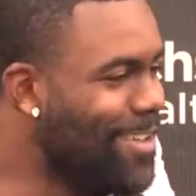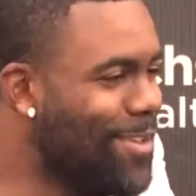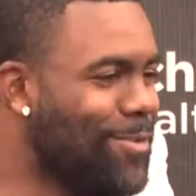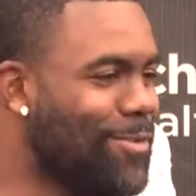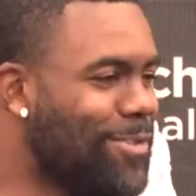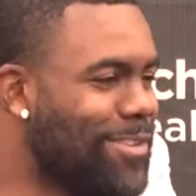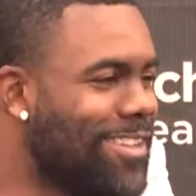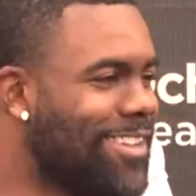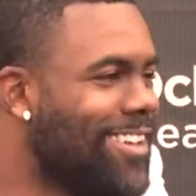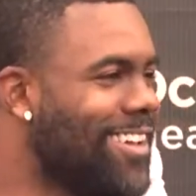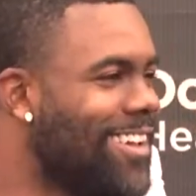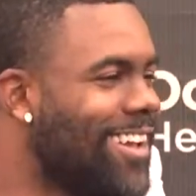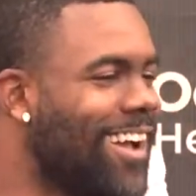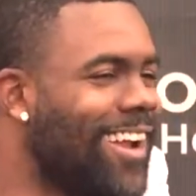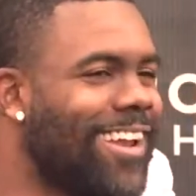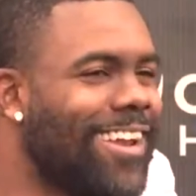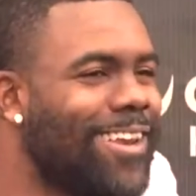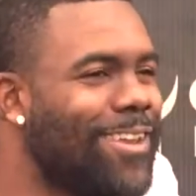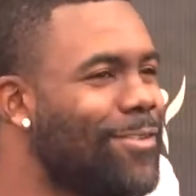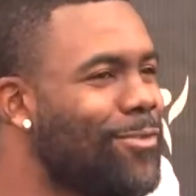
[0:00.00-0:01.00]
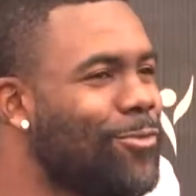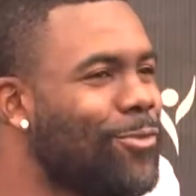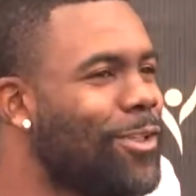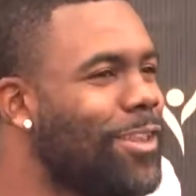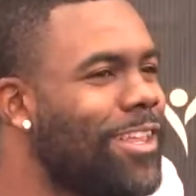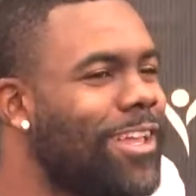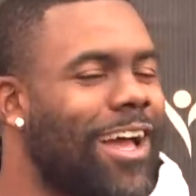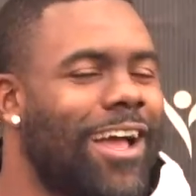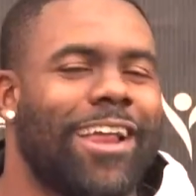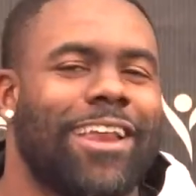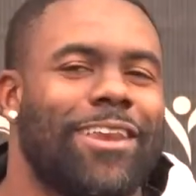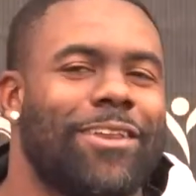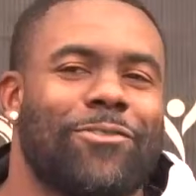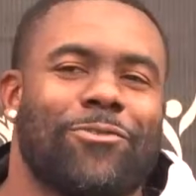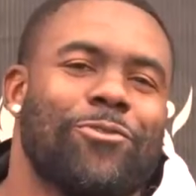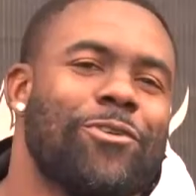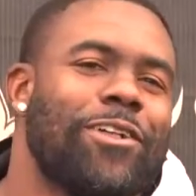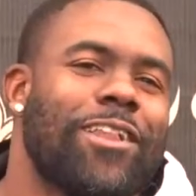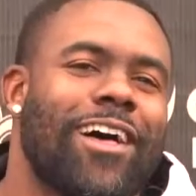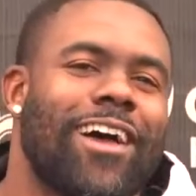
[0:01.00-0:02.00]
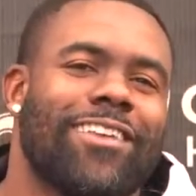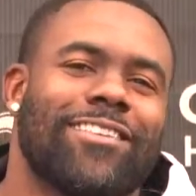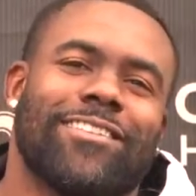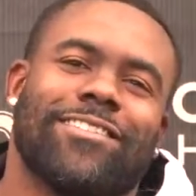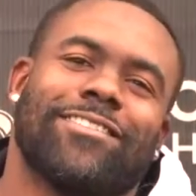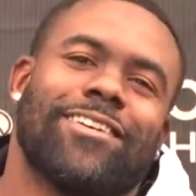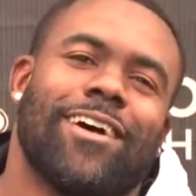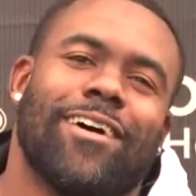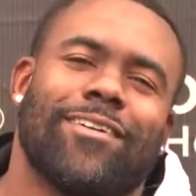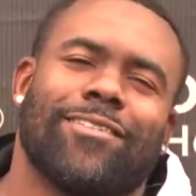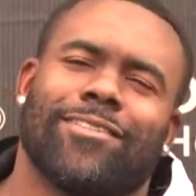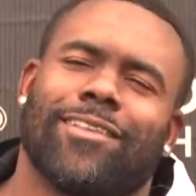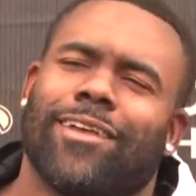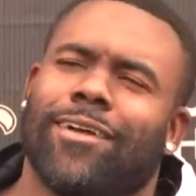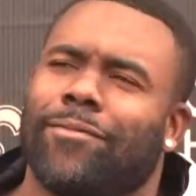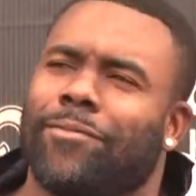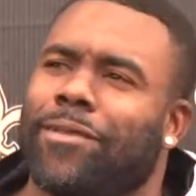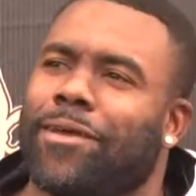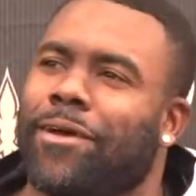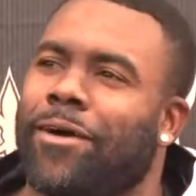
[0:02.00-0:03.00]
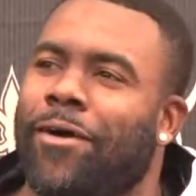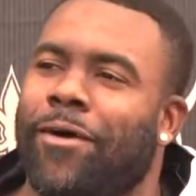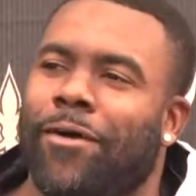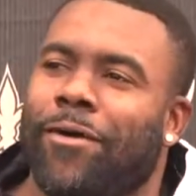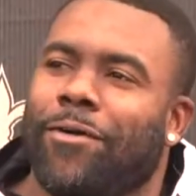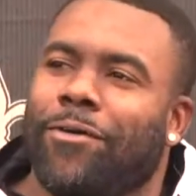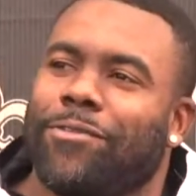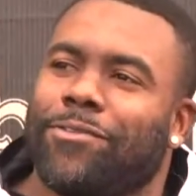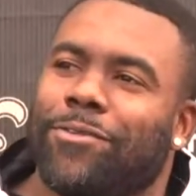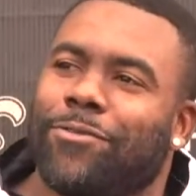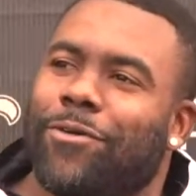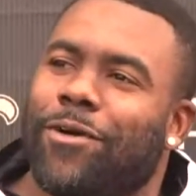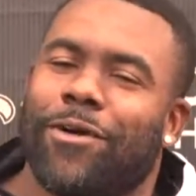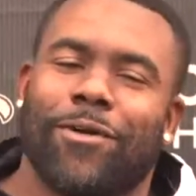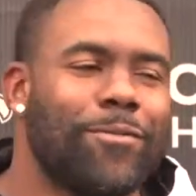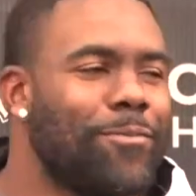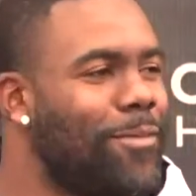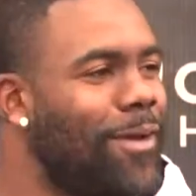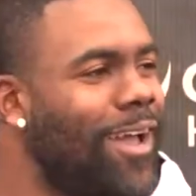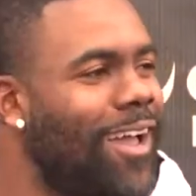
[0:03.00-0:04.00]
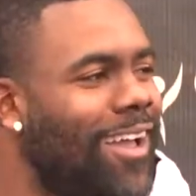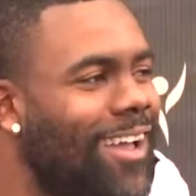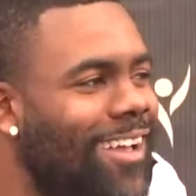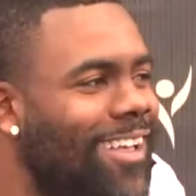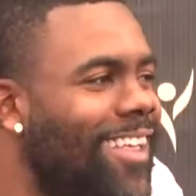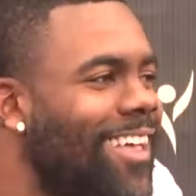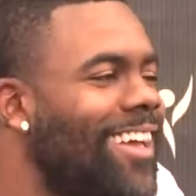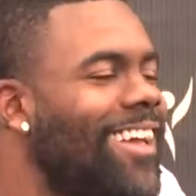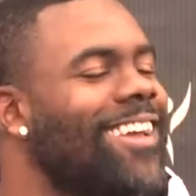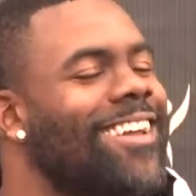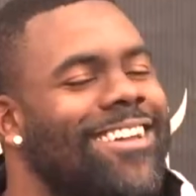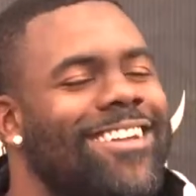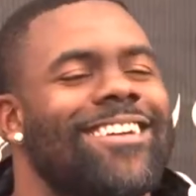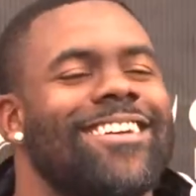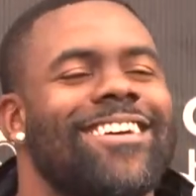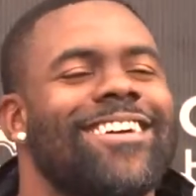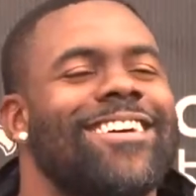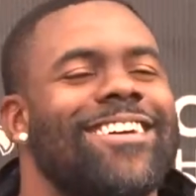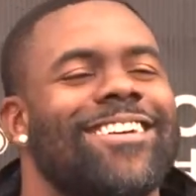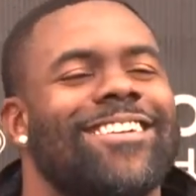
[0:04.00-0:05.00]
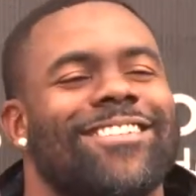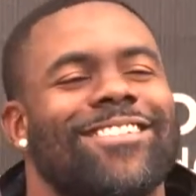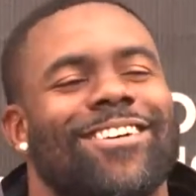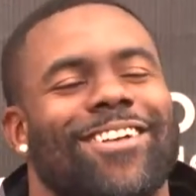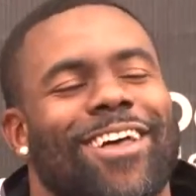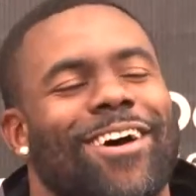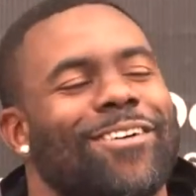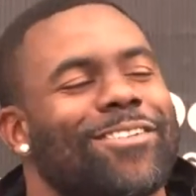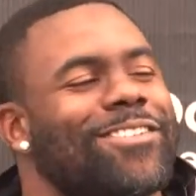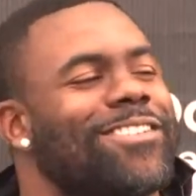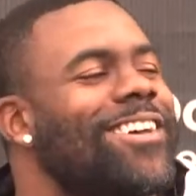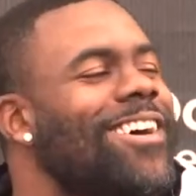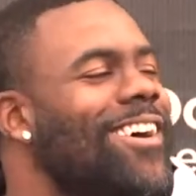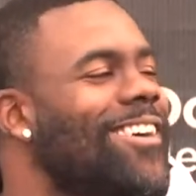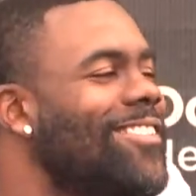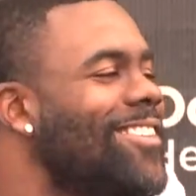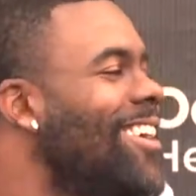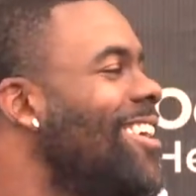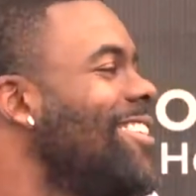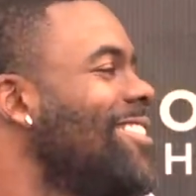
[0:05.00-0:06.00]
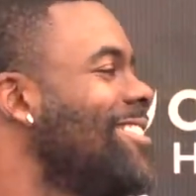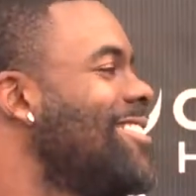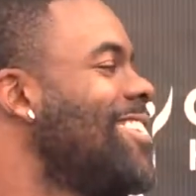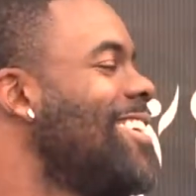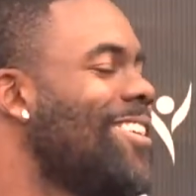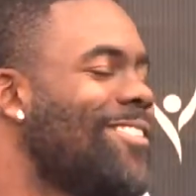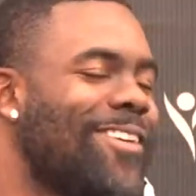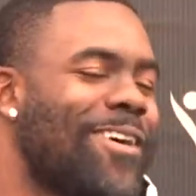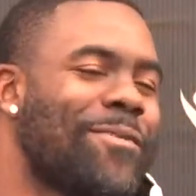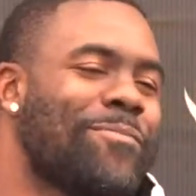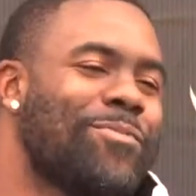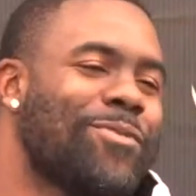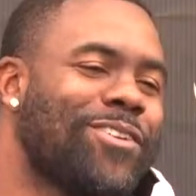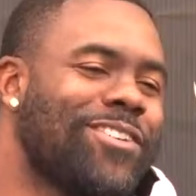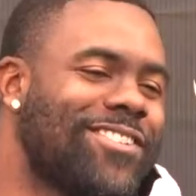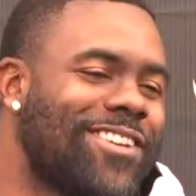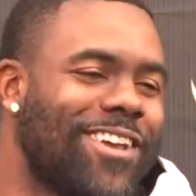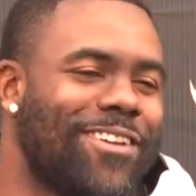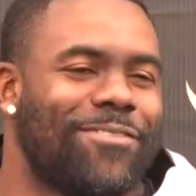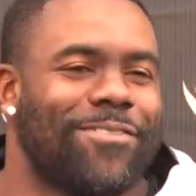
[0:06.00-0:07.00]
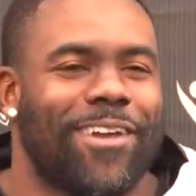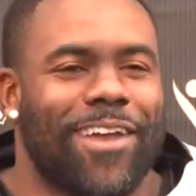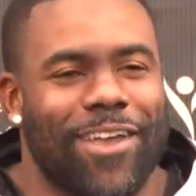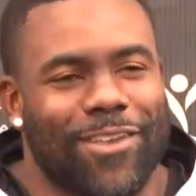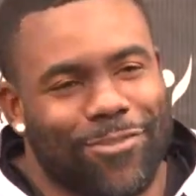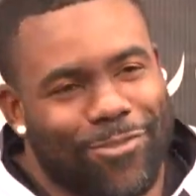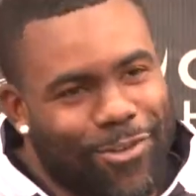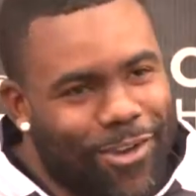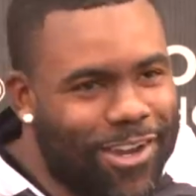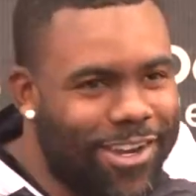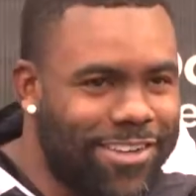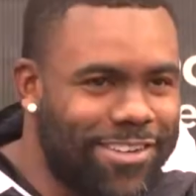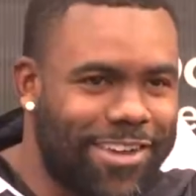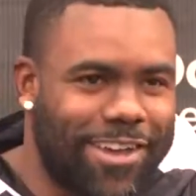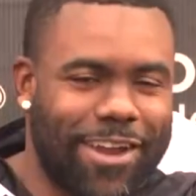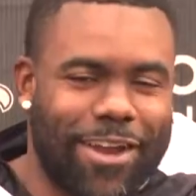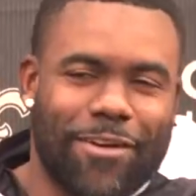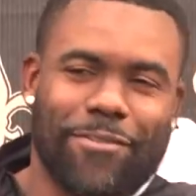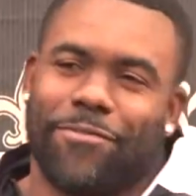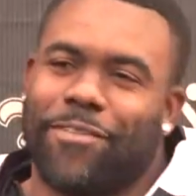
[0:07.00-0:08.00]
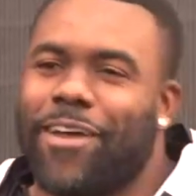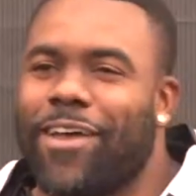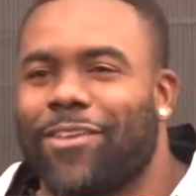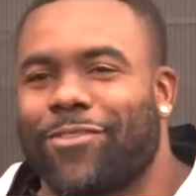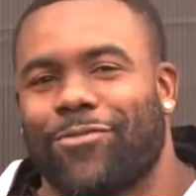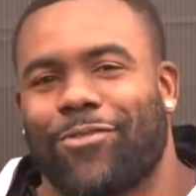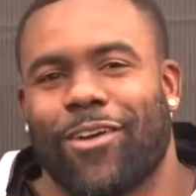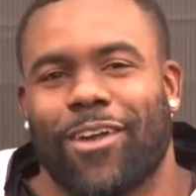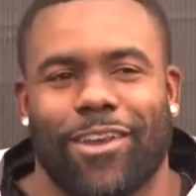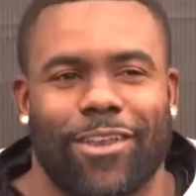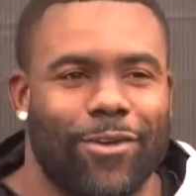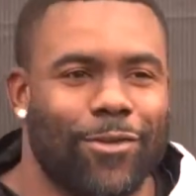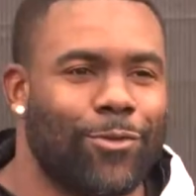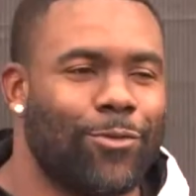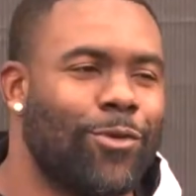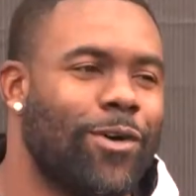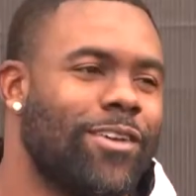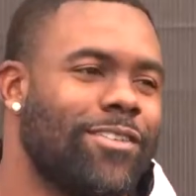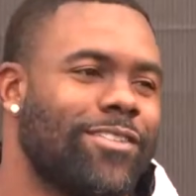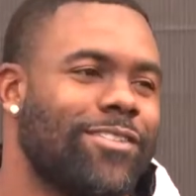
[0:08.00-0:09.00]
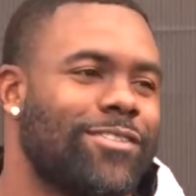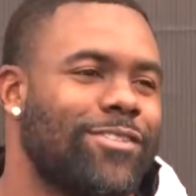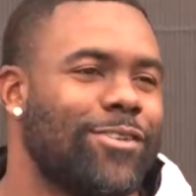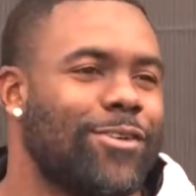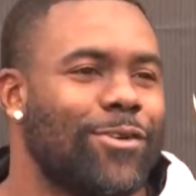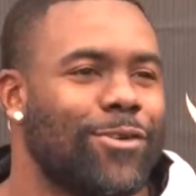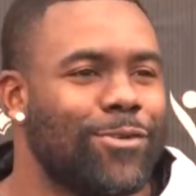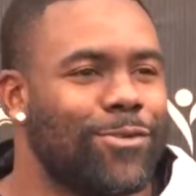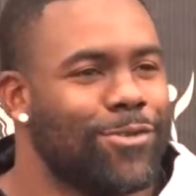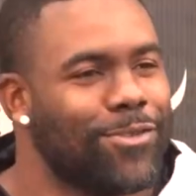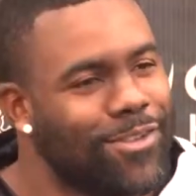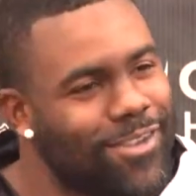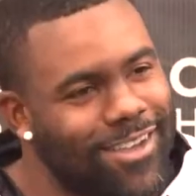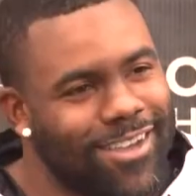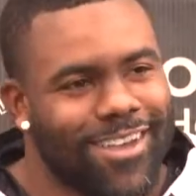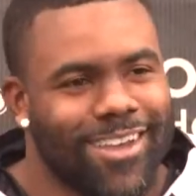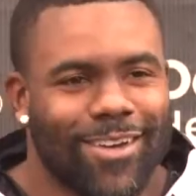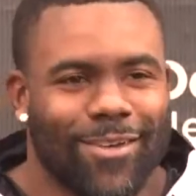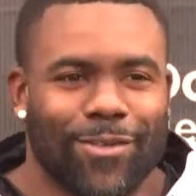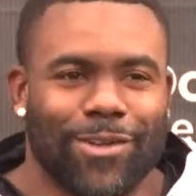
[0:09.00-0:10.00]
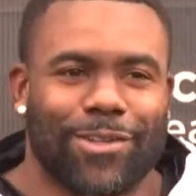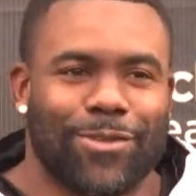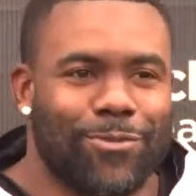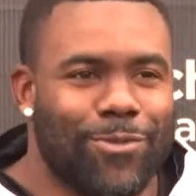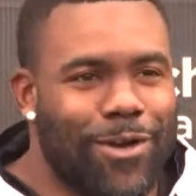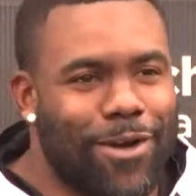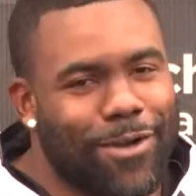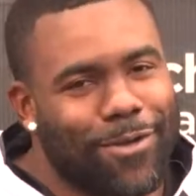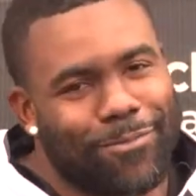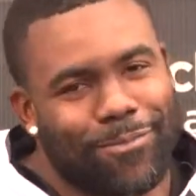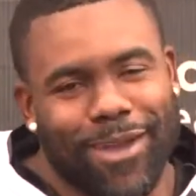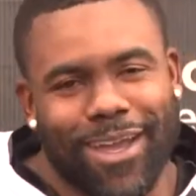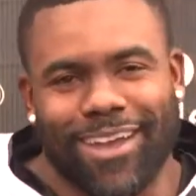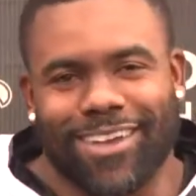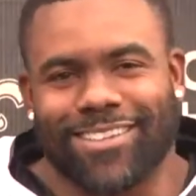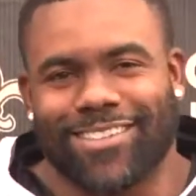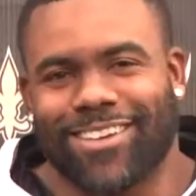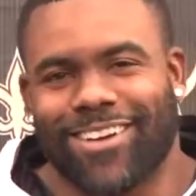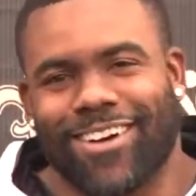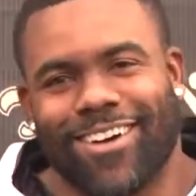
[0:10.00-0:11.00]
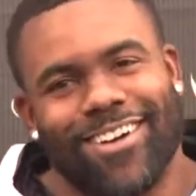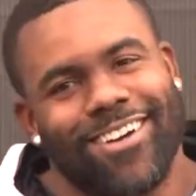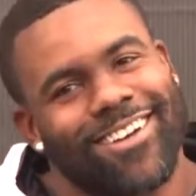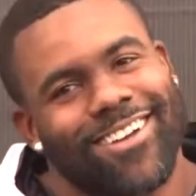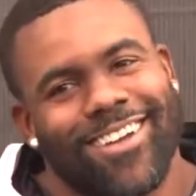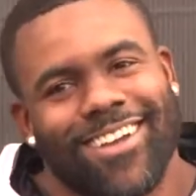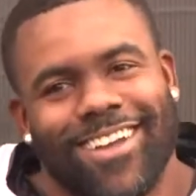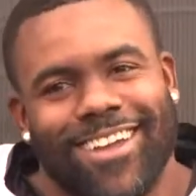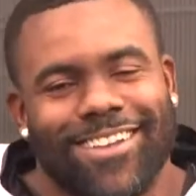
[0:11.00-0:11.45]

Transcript: It was lit. I didn't even really, I didn't even realize it until I was like, I'm like, oh, it's the welcome back. Like, so that was tough. That was tough. I appreciate Fast Freddy. Shout out Fast Freddy on the ones and twos with the welcome back song.